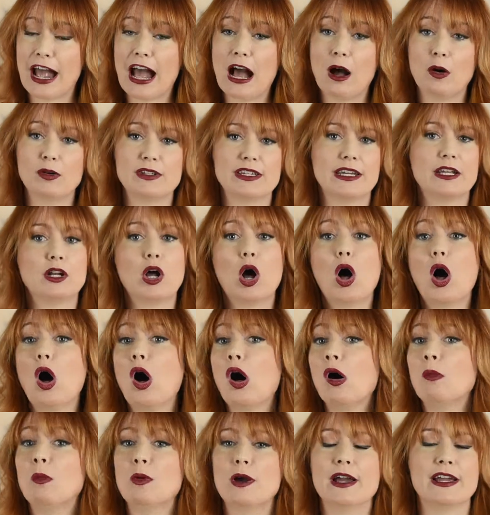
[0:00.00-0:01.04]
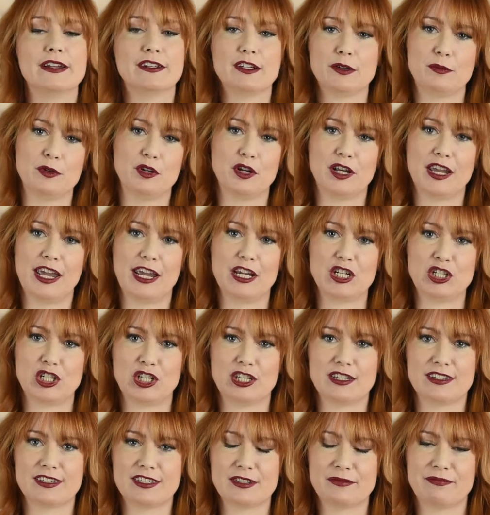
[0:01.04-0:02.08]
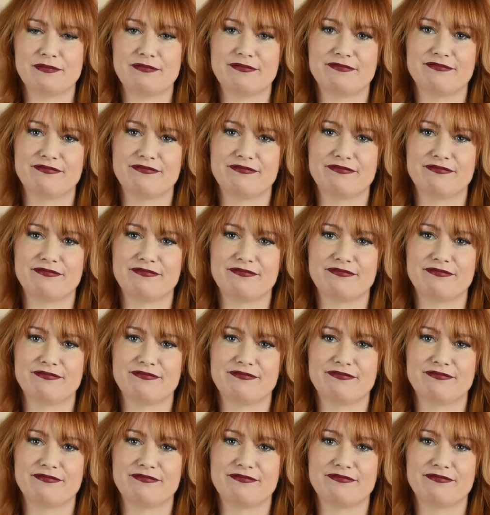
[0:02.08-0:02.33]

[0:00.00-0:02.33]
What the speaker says: out in all brand communications.